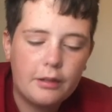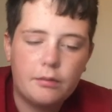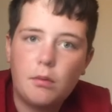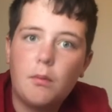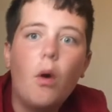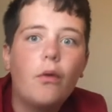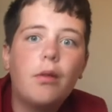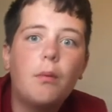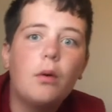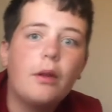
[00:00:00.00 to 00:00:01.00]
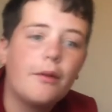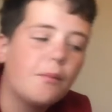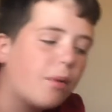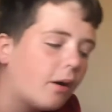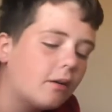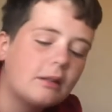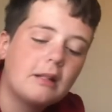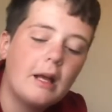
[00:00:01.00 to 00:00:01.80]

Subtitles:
for multiple different parks,